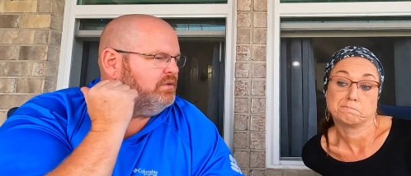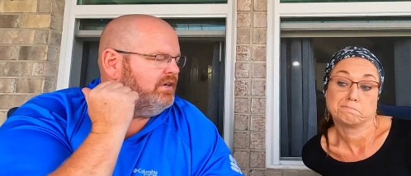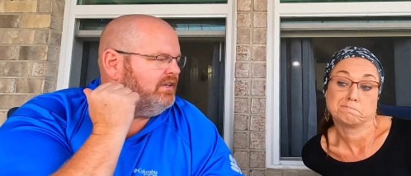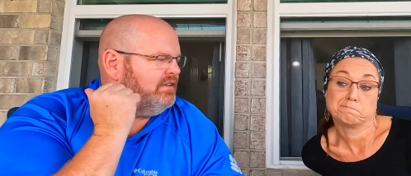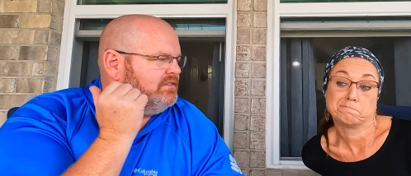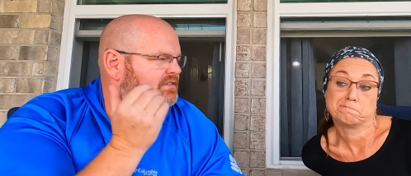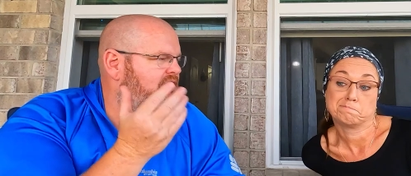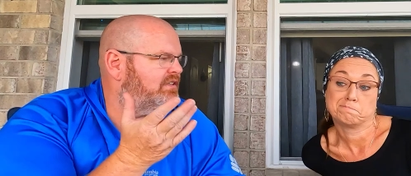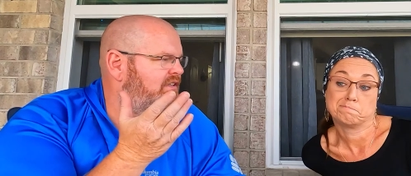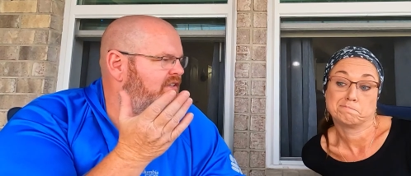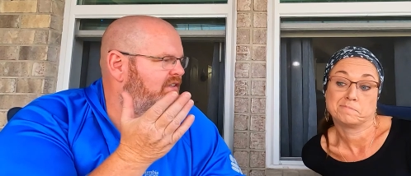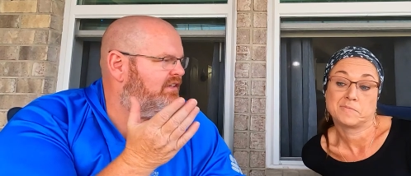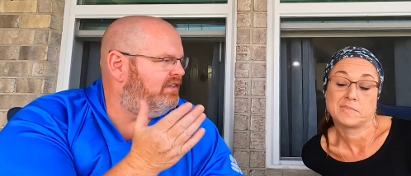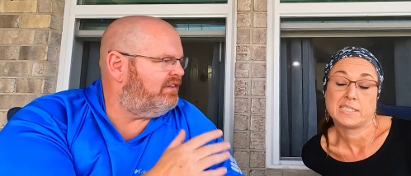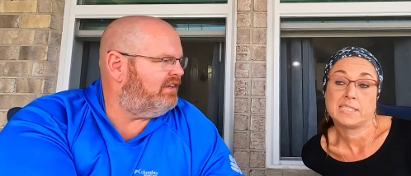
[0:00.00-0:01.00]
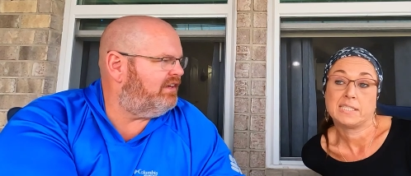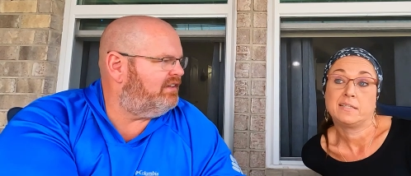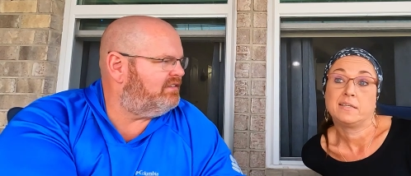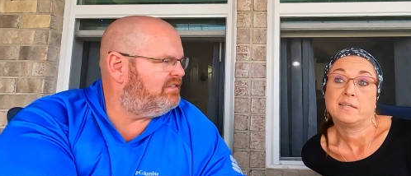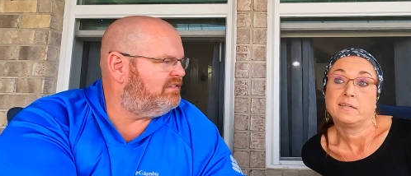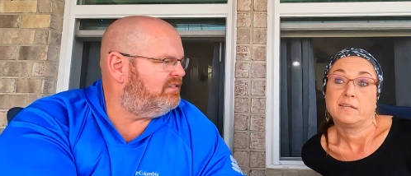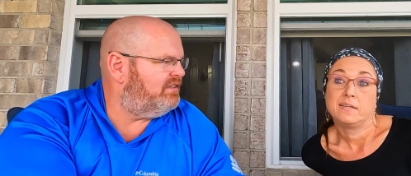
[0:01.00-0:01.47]
Speaker 1: what else? Anything
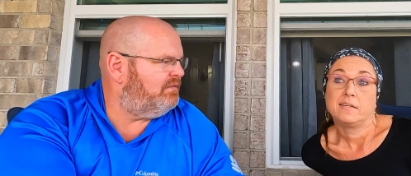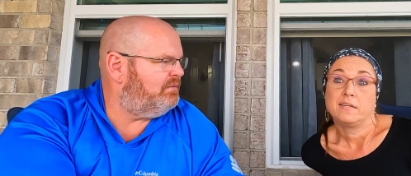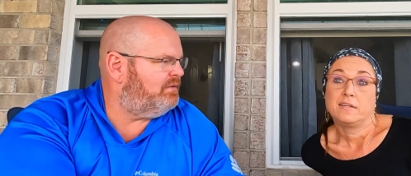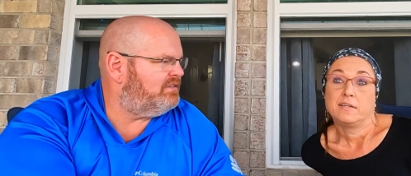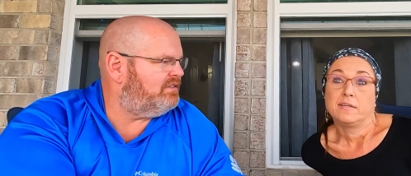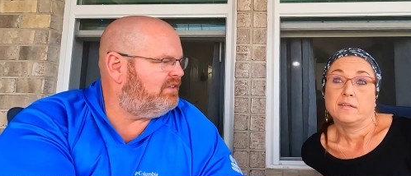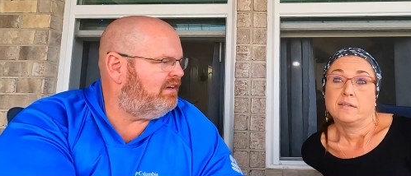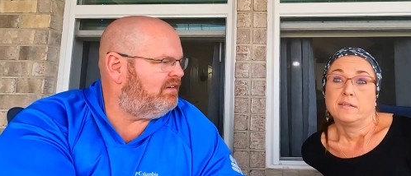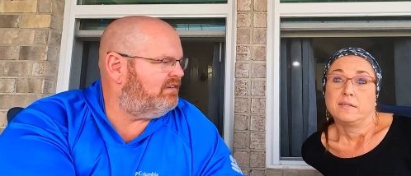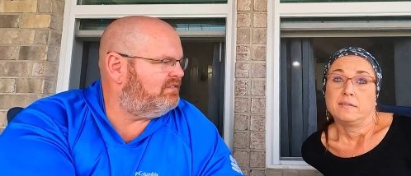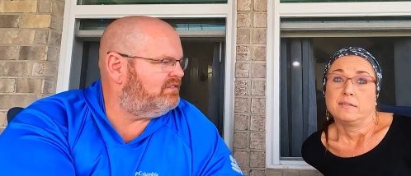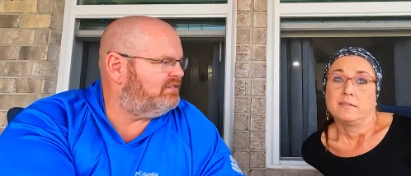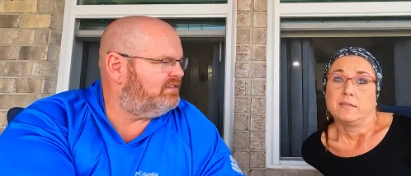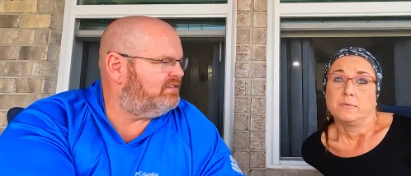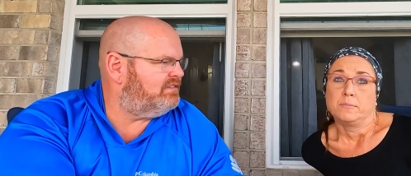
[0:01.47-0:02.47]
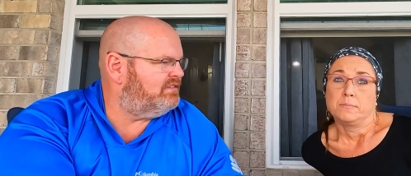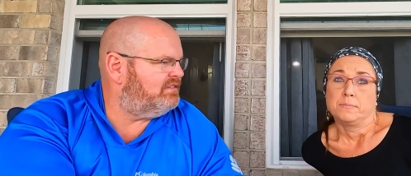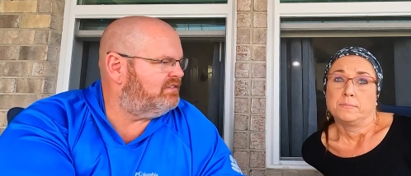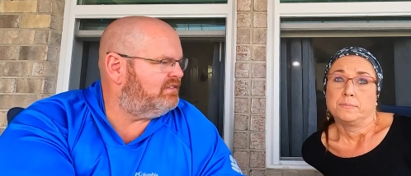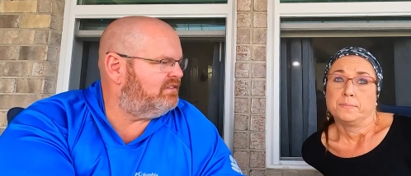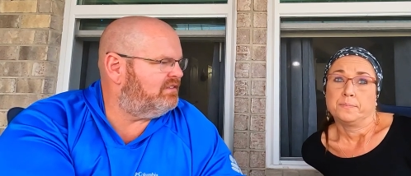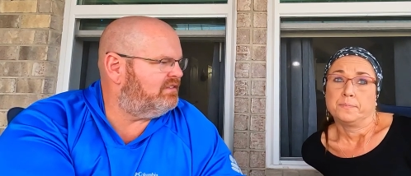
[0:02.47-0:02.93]
else I missed out? Just
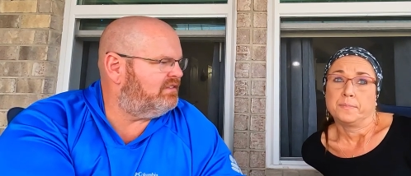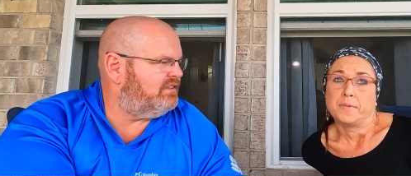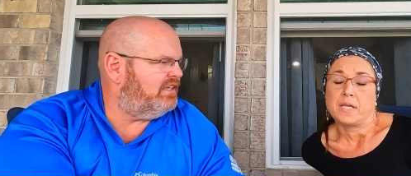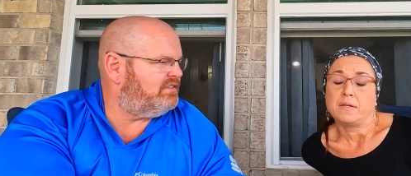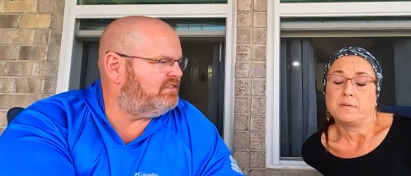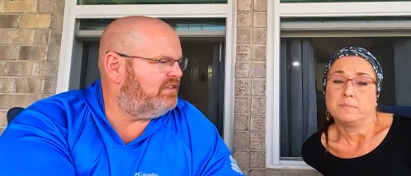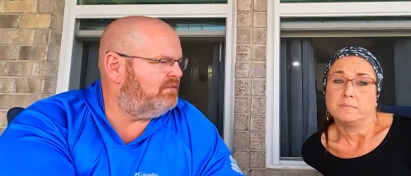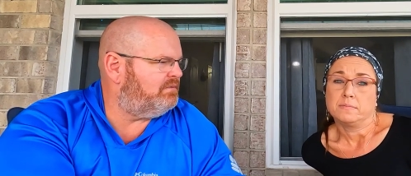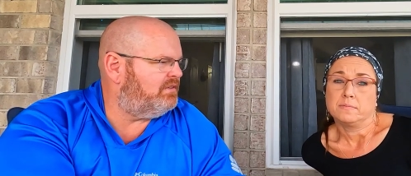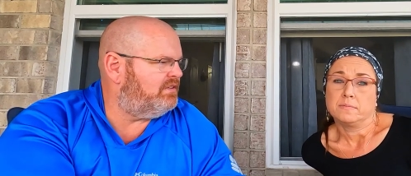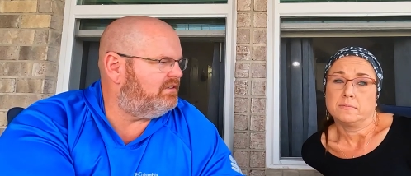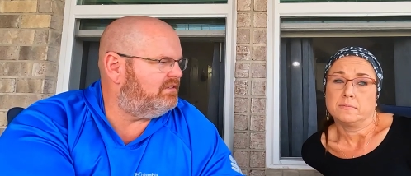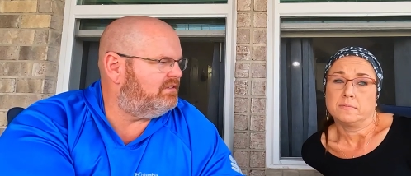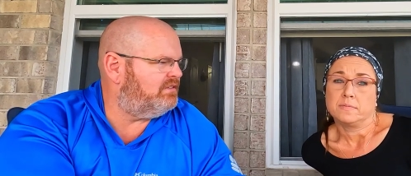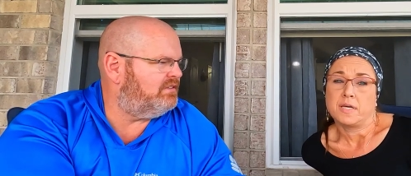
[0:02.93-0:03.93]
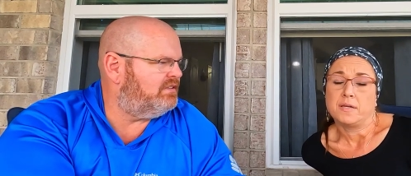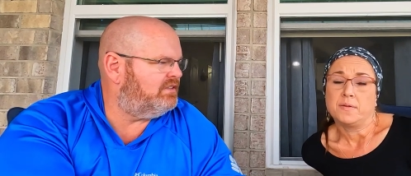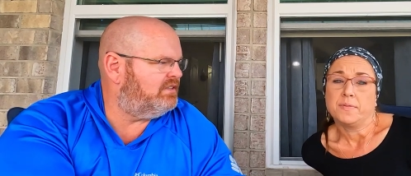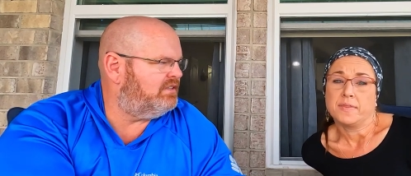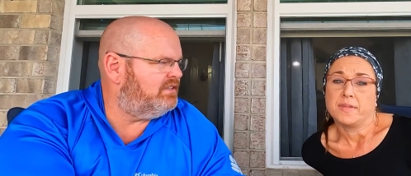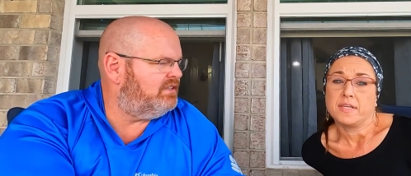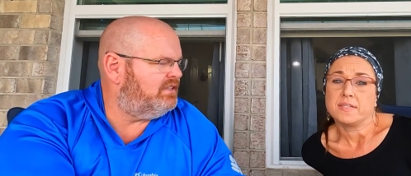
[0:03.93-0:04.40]
catching um, up. The
Speaker 2: I
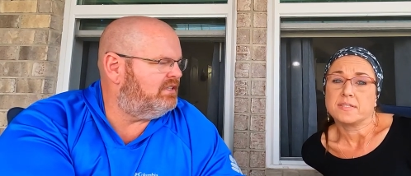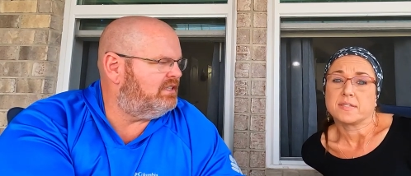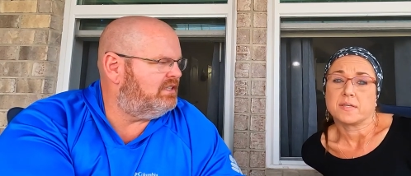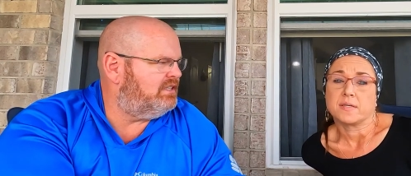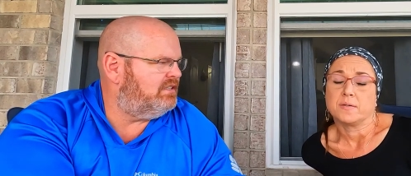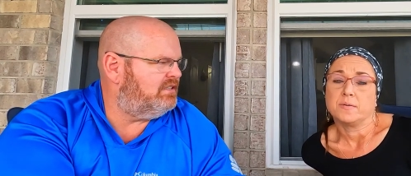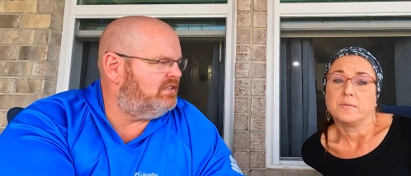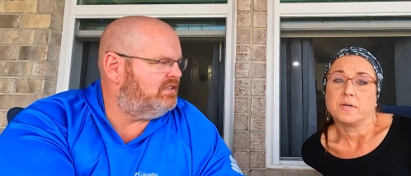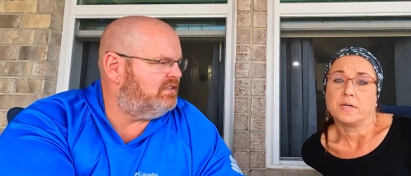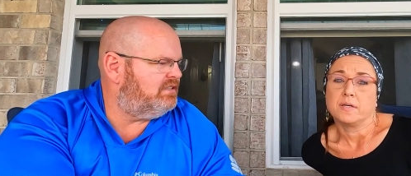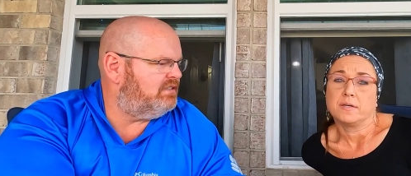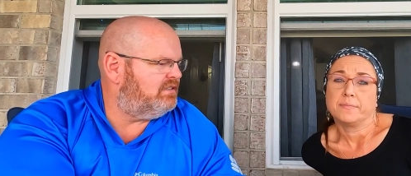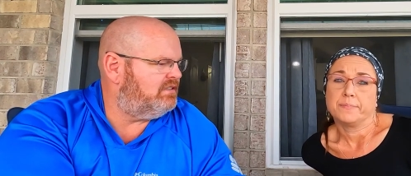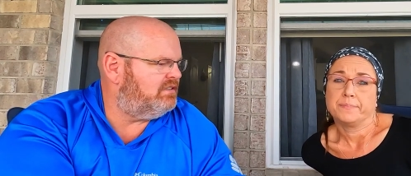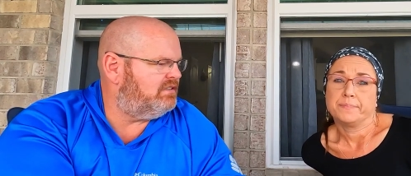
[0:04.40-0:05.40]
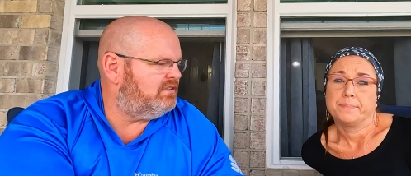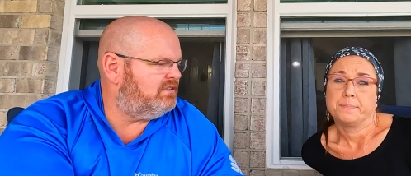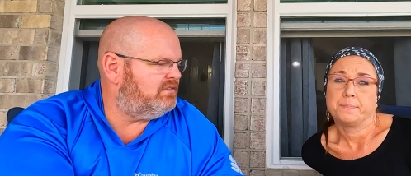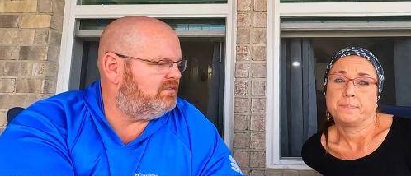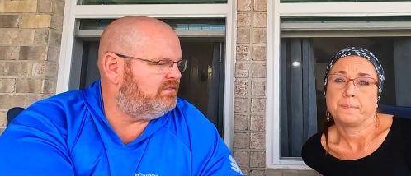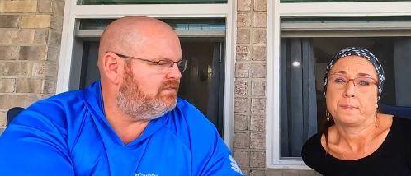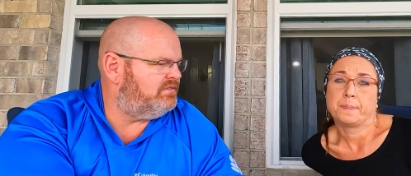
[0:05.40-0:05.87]
don't think so. Um
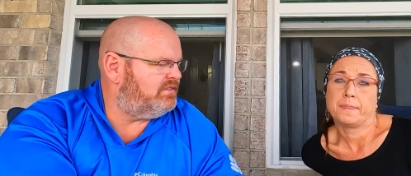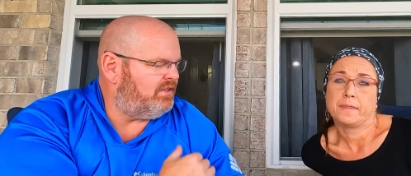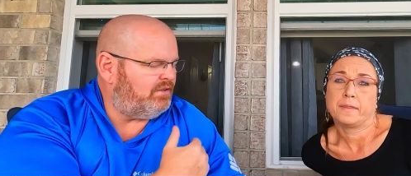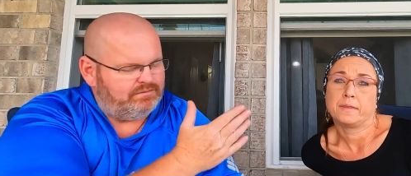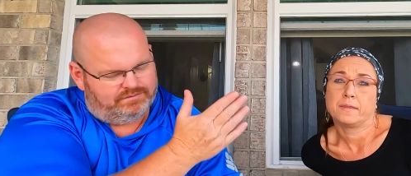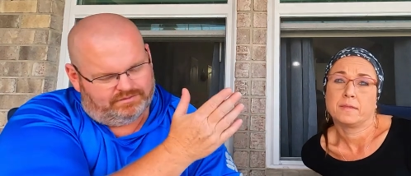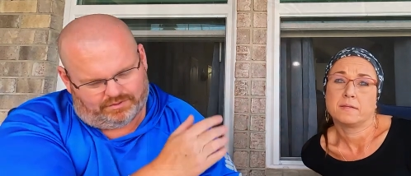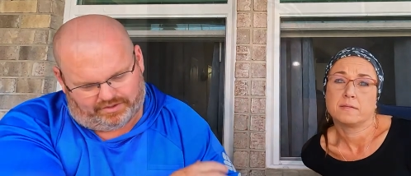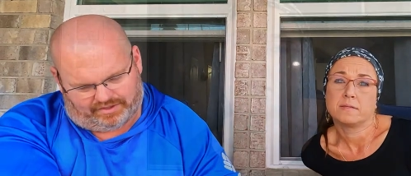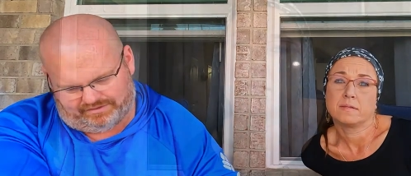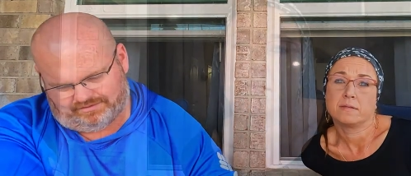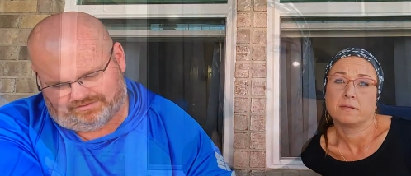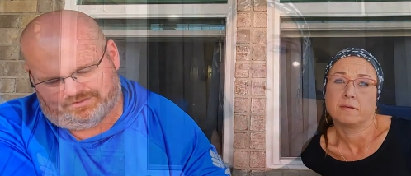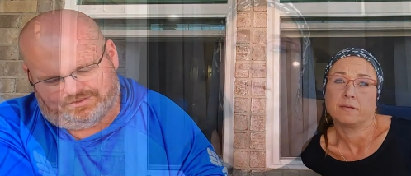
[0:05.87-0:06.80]
so go ahead.